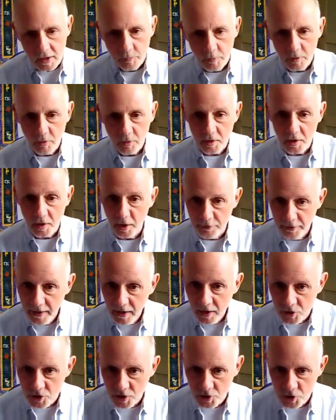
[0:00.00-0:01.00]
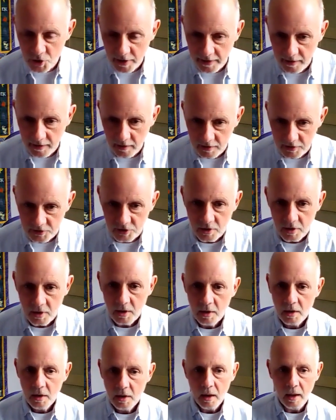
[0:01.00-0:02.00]
We've got earth energy channels.
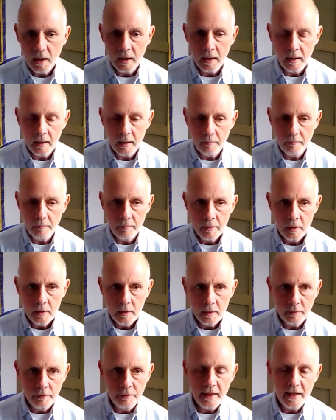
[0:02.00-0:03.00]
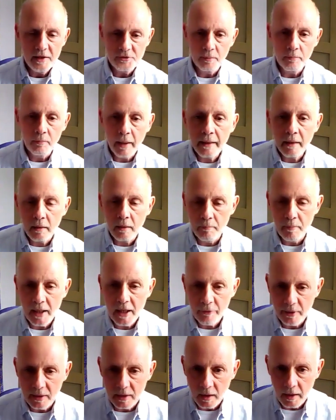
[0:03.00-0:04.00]
There's the Michael and Mary
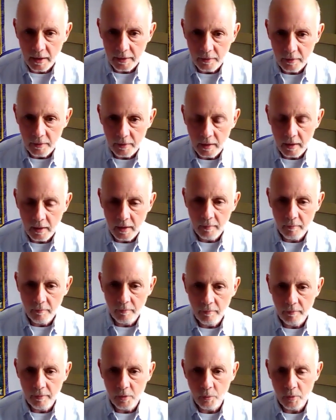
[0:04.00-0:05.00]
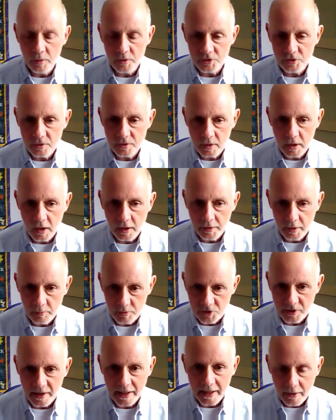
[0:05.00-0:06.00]
line that
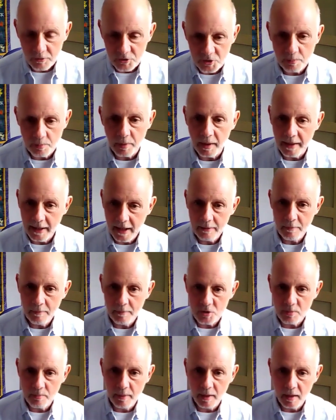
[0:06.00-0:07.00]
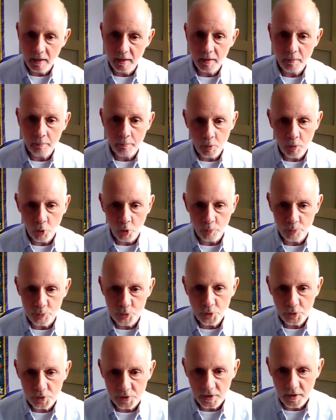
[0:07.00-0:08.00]
was dowsed by Hamish Miller and Paul
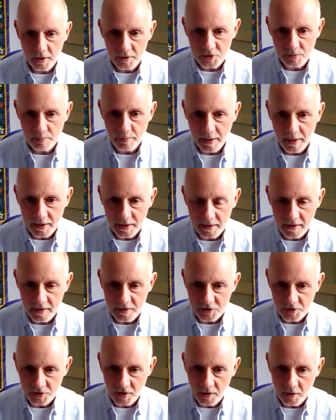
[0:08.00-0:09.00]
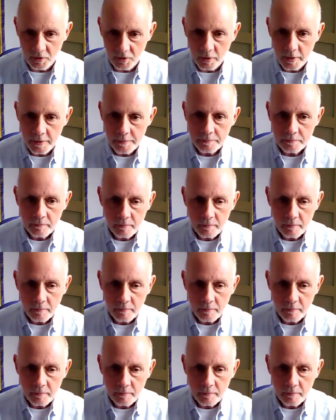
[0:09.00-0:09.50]
Broadhurst many years ago,